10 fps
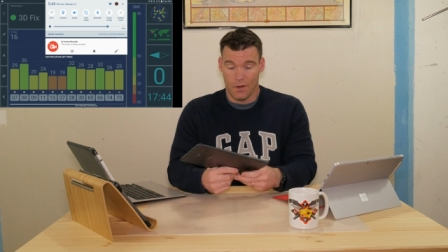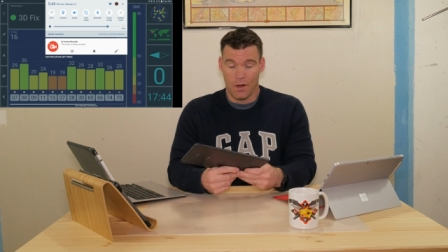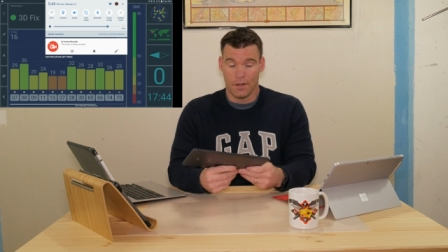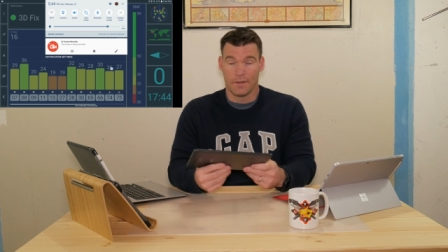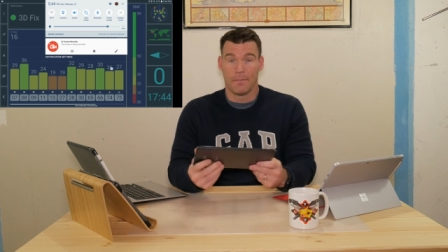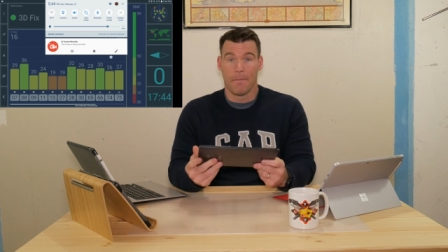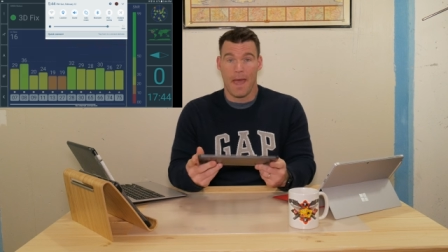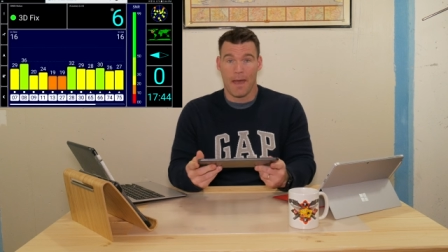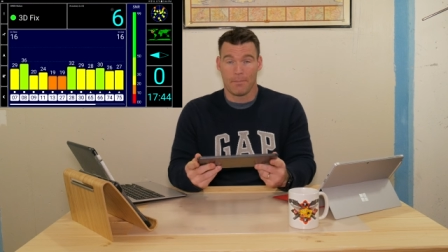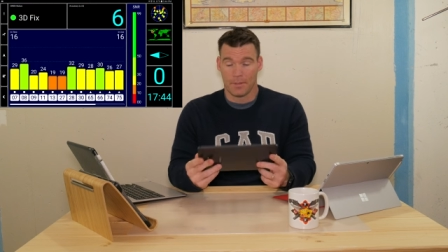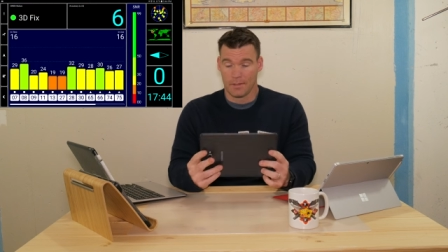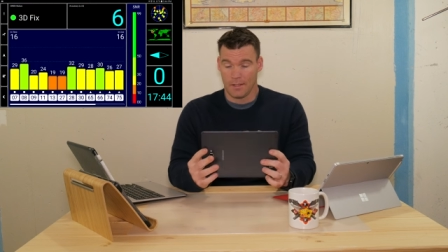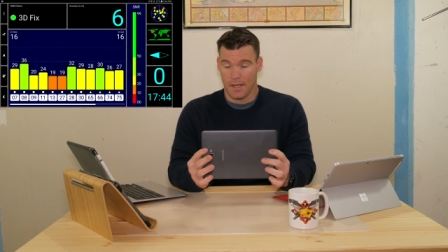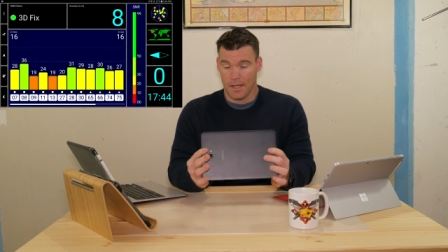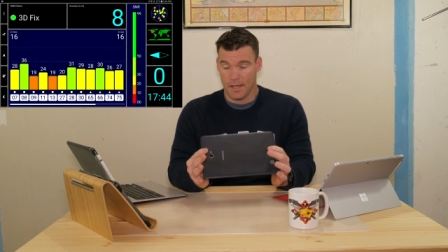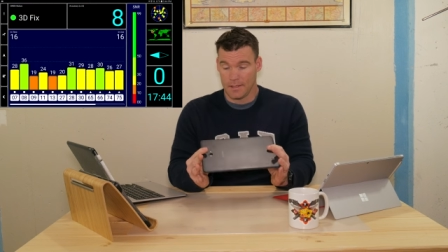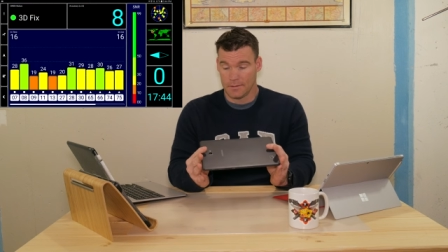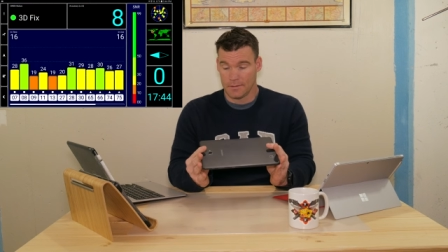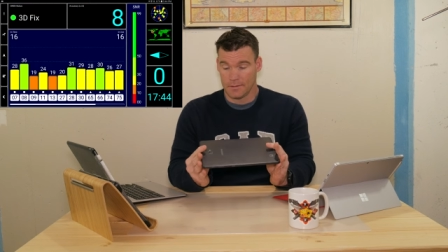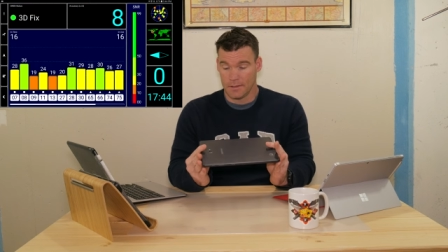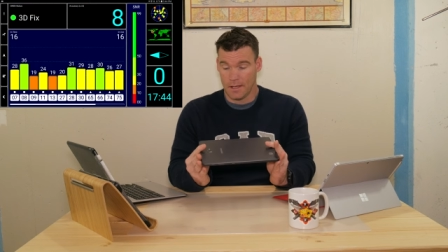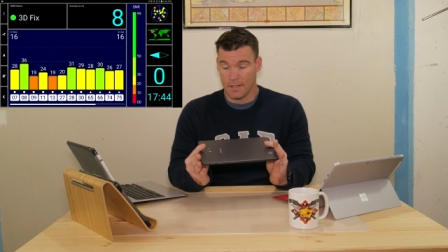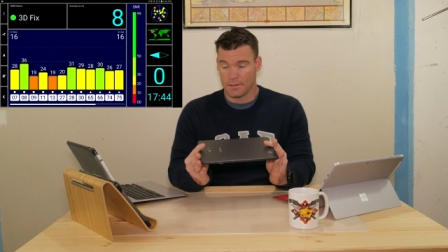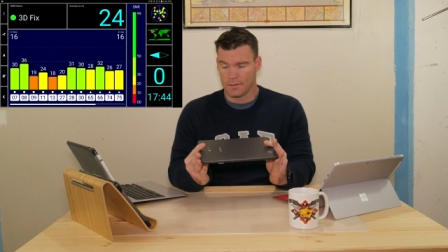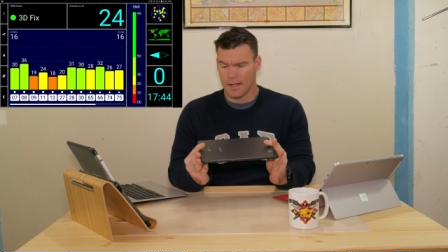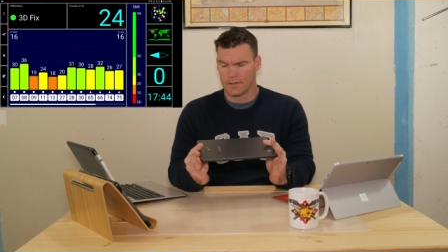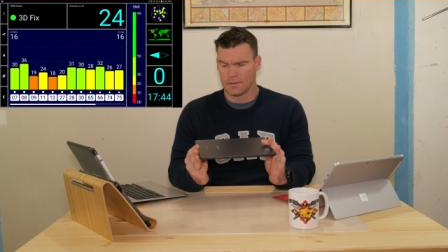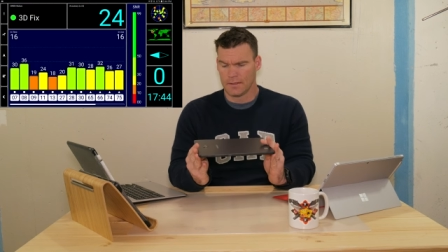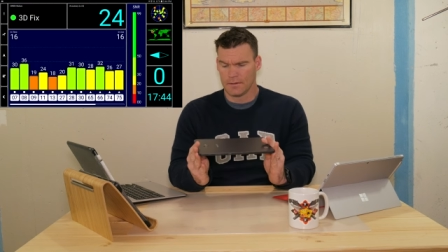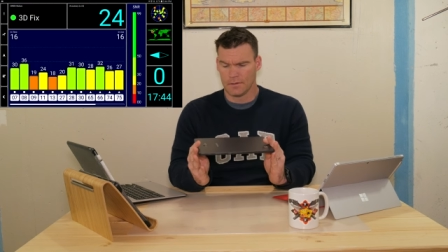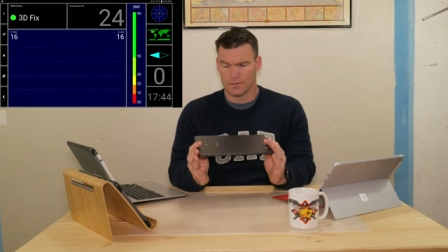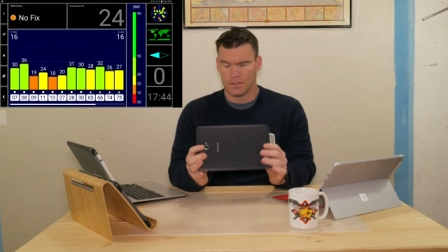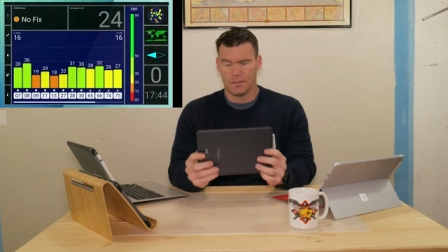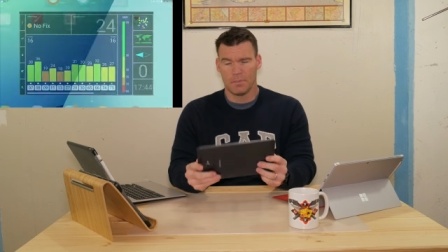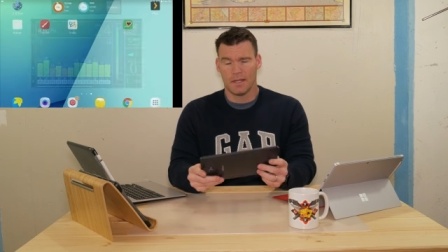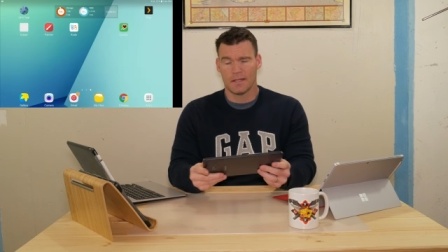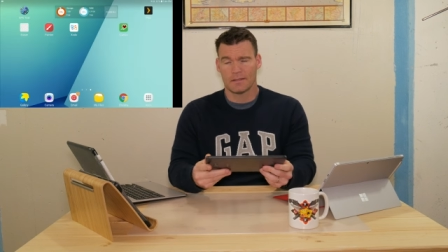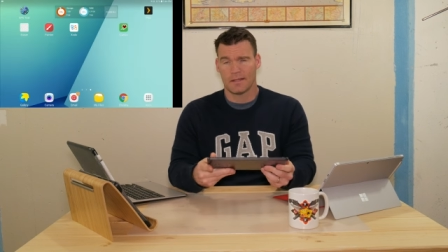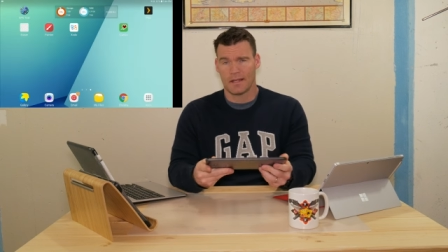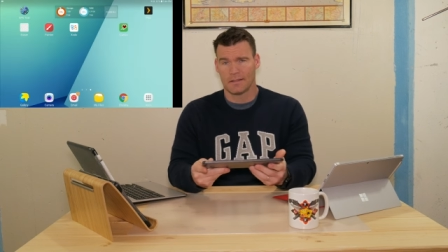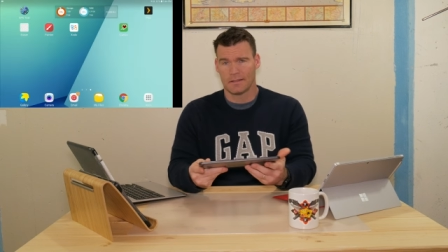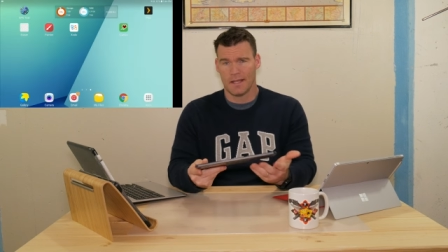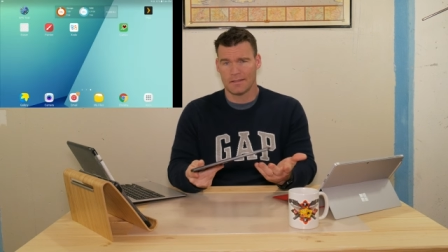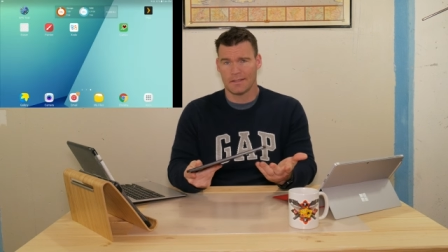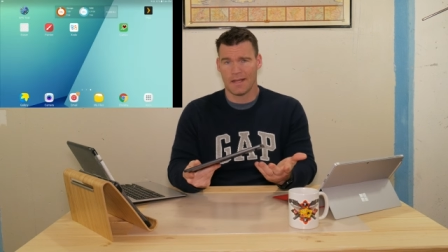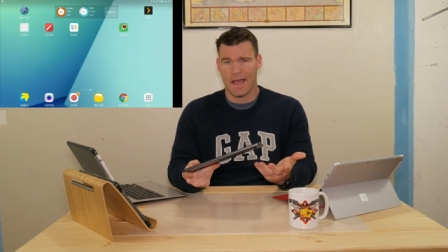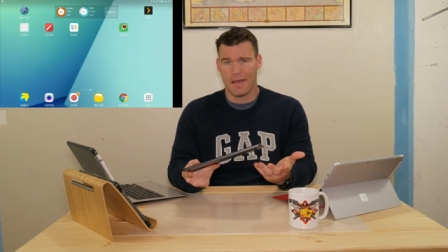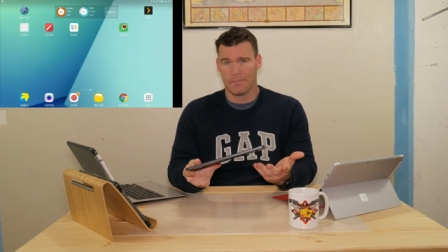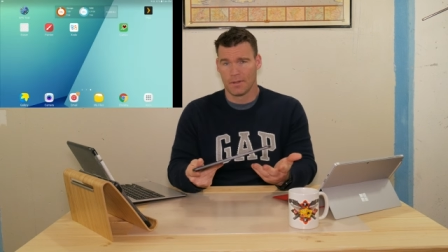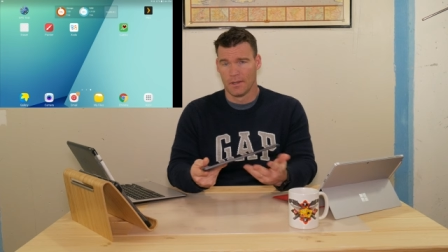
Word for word: on the map. And I also downloaded a little GPS testing app.